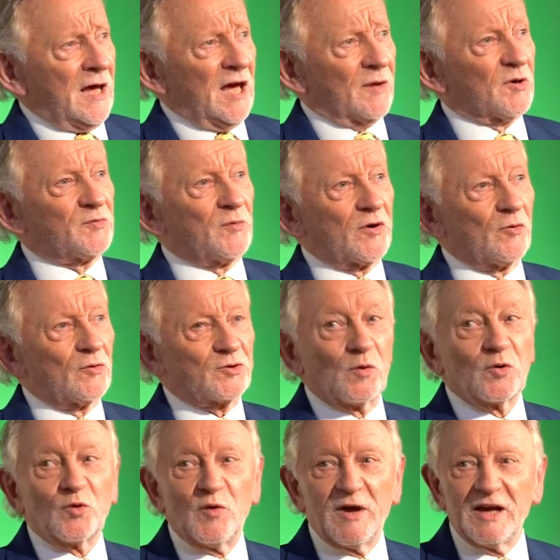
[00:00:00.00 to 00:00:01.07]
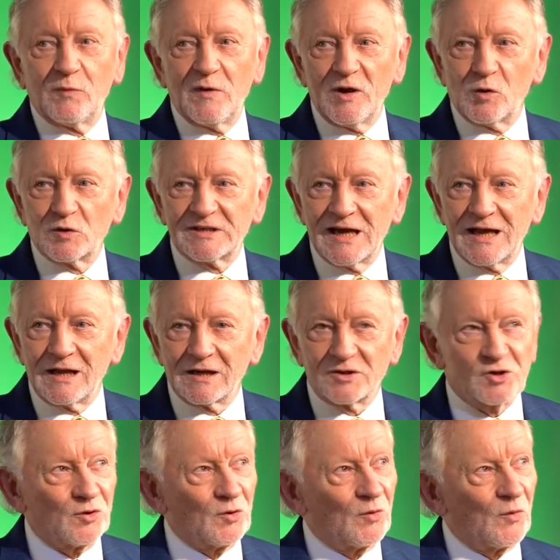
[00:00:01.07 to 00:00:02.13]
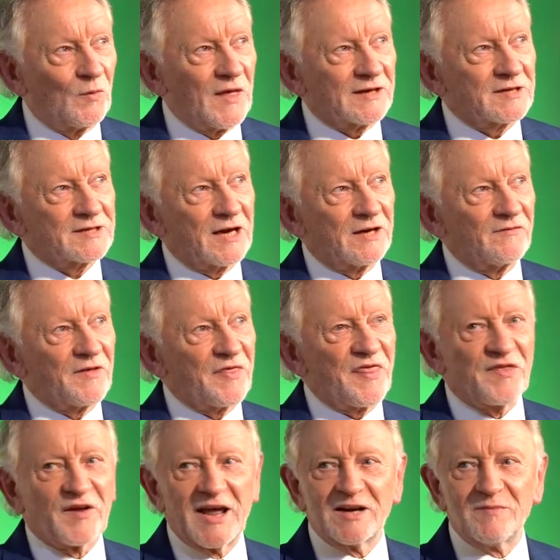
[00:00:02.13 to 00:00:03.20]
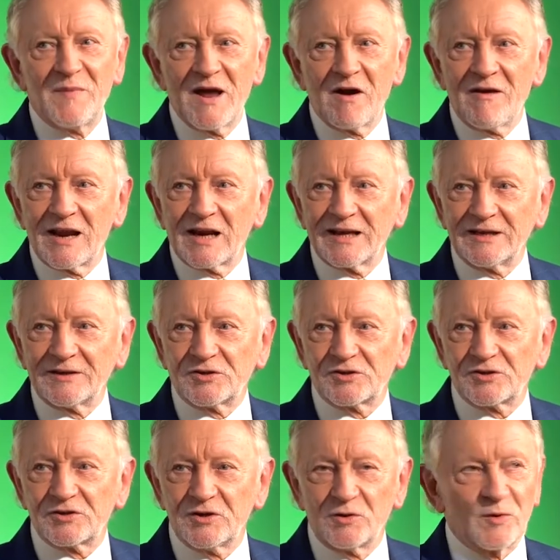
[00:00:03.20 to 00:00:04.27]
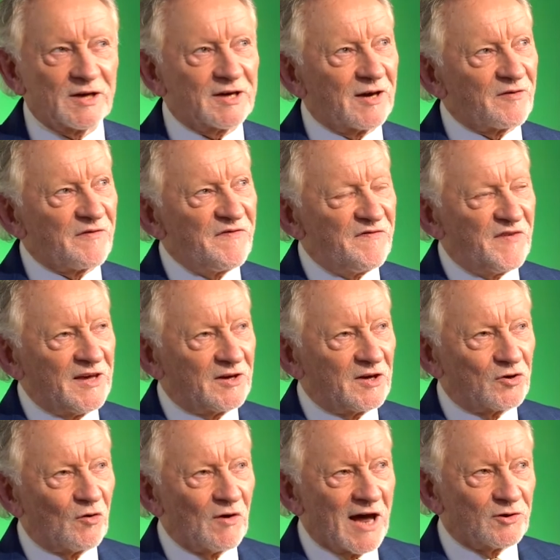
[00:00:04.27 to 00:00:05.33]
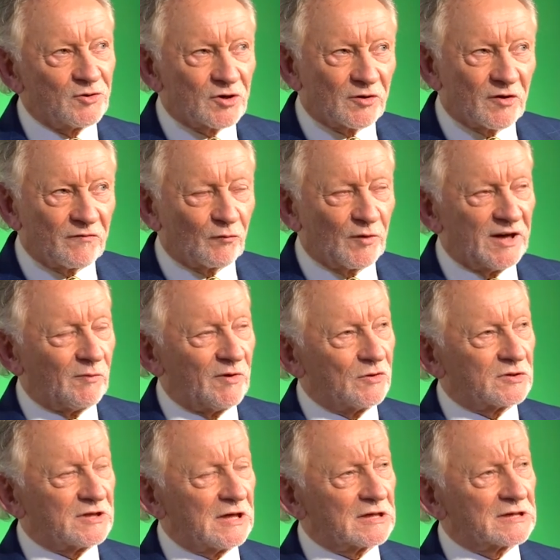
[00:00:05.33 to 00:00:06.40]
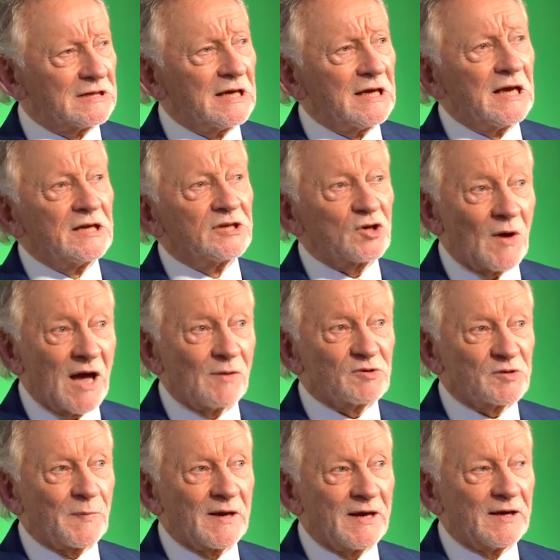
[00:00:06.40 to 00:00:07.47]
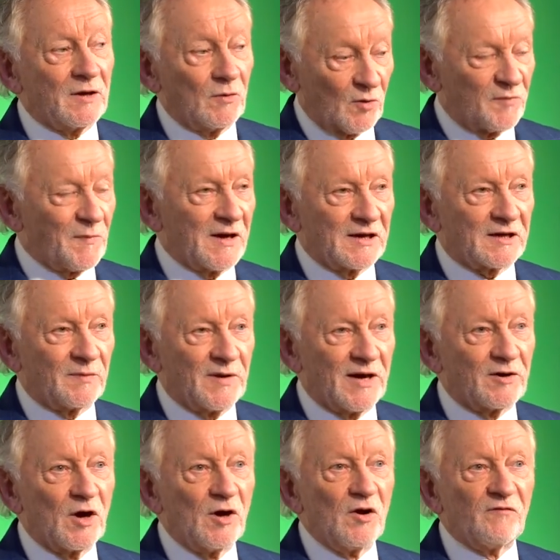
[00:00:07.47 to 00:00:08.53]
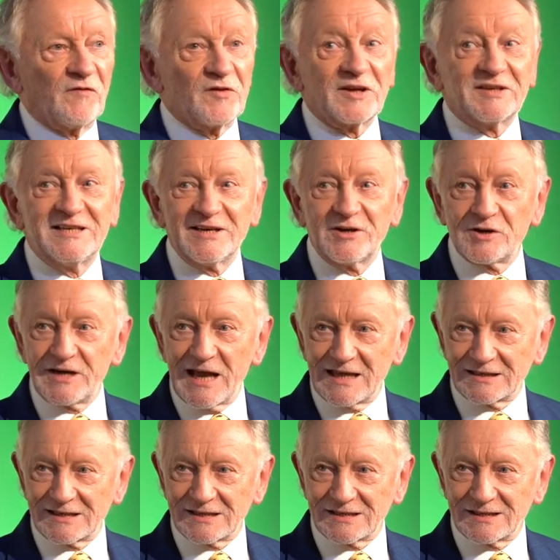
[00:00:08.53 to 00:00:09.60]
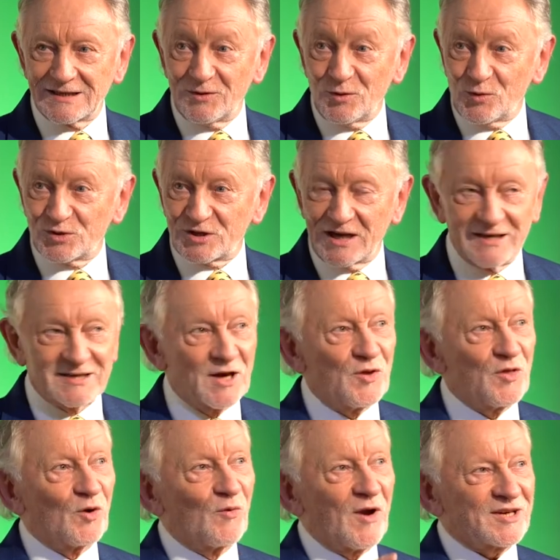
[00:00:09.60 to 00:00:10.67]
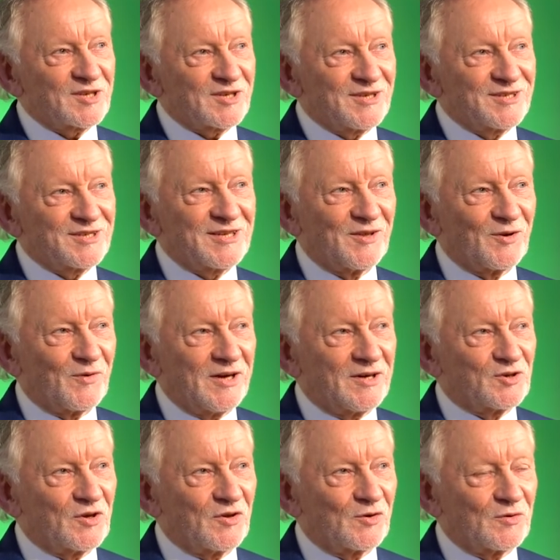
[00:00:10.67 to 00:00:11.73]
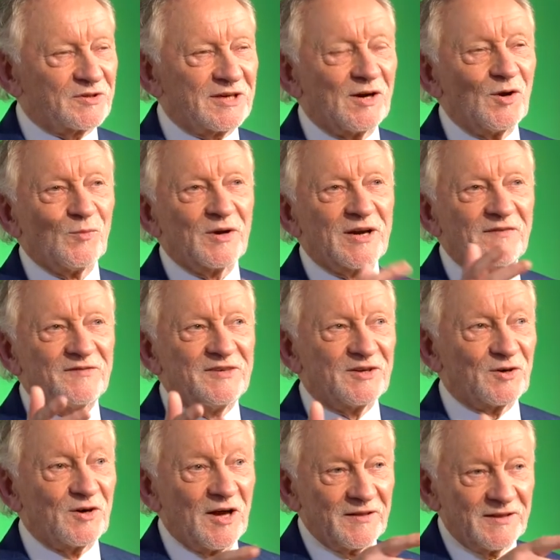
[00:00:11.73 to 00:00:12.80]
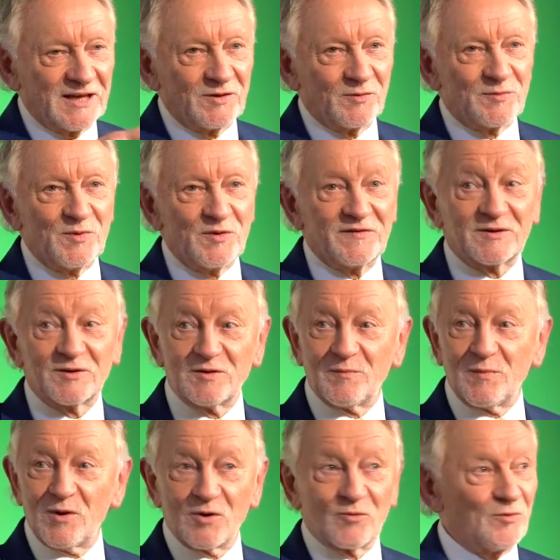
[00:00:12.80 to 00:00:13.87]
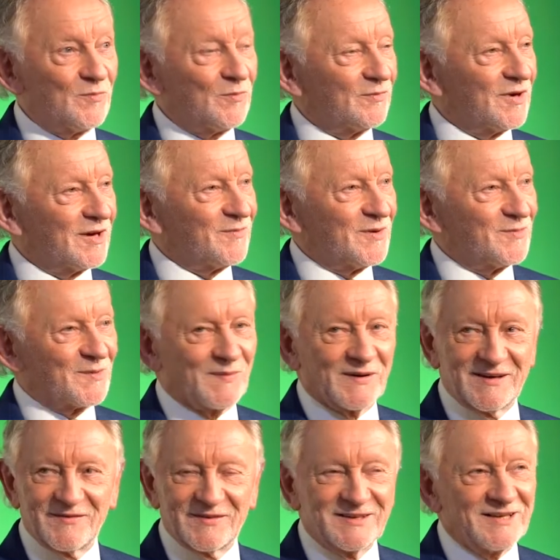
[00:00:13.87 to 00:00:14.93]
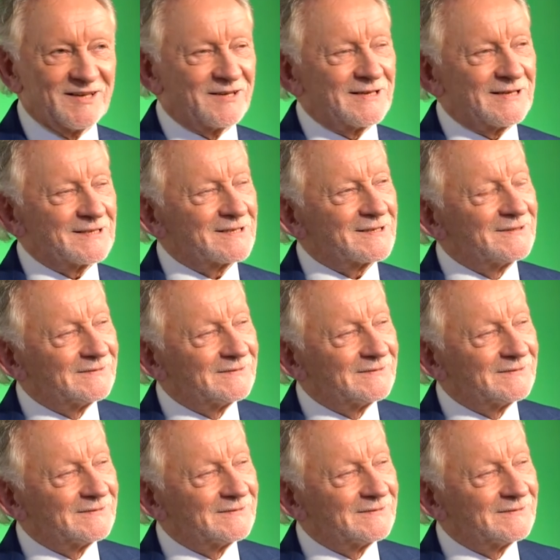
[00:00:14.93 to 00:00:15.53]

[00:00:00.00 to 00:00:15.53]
it was one of those old railway hotels, you know, that kind of a threadbare elegance, you know, a kind of faded grandeur of railway hotels. So I was playing with my little band for the dinner dances. In those days, the residents in the Great Southern Hotel would have dinner. Then they would move into the ballroom and we would play for the dinner dances.